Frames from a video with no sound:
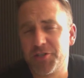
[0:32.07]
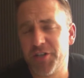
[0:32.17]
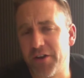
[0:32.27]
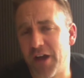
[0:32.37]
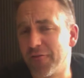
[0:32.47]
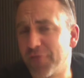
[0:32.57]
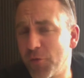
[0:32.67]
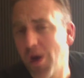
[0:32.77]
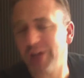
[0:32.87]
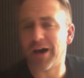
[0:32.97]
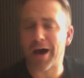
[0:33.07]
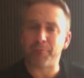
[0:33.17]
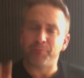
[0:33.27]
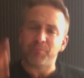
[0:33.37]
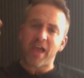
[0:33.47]
Gerry. I'm from Wild
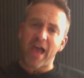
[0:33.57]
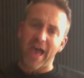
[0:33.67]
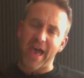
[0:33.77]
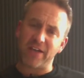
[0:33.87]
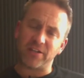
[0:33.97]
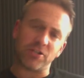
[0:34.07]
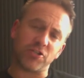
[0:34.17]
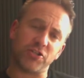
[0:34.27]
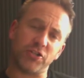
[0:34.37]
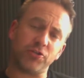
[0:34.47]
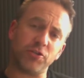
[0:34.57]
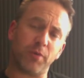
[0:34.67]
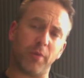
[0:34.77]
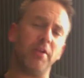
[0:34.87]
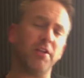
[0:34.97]
Eye, and due to
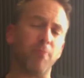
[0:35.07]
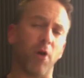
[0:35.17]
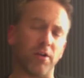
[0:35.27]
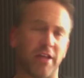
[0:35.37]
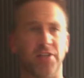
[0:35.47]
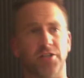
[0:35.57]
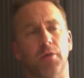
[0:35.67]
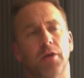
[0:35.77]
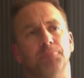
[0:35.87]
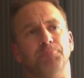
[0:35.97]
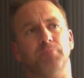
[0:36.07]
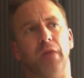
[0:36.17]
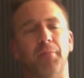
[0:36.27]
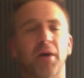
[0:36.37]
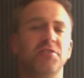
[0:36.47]
popular demand,
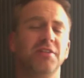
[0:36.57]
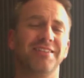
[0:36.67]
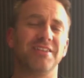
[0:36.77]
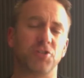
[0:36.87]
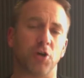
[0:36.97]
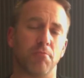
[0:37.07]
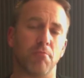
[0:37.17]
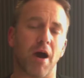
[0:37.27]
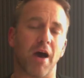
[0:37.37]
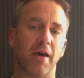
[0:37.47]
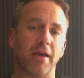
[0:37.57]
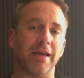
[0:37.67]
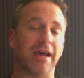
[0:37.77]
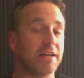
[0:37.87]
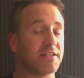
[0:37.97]
I posted this on my
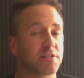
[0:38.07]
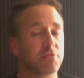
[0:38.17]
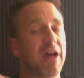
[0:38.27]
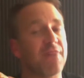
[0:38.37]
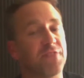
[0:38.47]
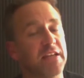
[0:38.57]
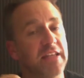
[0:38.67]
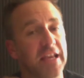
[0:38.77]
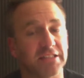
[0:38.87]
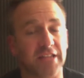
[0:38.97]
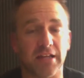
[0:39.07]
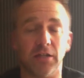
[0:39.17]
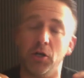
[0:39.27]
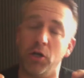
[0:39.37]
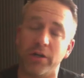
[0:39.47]
Instagram feed yesterday, and a
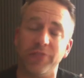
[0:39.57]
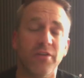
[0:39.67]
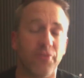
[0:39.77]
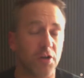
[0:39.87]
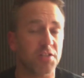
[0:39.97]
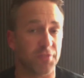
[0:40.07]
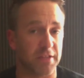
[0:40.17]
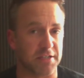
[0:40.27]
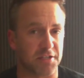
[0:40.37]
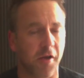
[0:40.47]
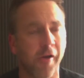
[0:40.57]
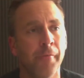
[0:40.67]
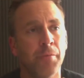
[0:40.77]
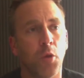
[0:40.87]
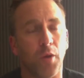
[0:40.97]
lot of you have asked for this.
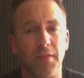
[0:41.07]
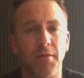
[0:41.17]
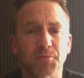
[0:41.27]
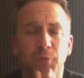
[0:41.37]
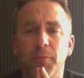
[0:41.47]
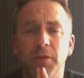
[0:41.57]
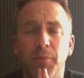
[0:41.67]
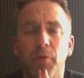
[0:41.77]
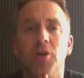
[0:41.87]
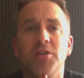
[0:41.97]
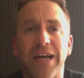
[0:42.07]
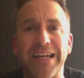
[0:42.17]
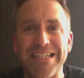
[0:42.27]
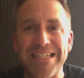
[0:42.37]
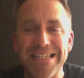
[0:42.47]
One of the most popular blogs I
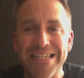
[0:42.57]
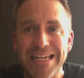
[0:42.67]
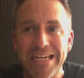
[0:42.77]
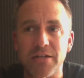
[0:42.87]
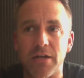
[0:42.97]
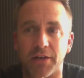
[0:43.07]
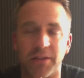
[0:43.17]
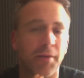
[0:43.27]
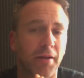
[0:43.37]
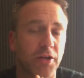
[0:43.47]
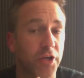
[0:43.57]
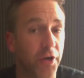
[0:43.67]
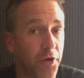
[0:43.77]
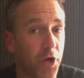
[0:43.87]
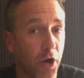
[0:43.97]
did, I think about a
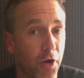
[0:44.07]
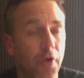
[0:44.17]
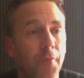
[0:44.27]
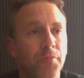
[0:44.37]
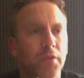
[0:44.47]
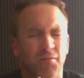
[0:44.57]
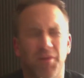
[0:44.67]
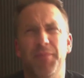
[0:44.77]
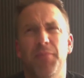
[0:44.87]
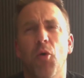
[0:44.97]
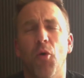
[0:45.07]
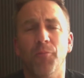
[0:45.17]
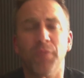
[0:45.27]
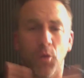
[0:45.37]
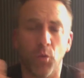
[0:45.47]
year ago, might be more,
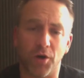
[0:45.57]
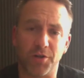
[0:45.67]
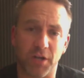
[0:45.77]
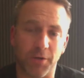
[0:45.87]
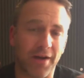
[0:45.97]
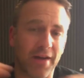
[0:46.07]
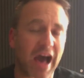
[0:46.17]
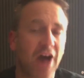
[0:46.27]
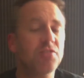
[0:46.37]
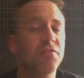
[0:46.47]
was around how to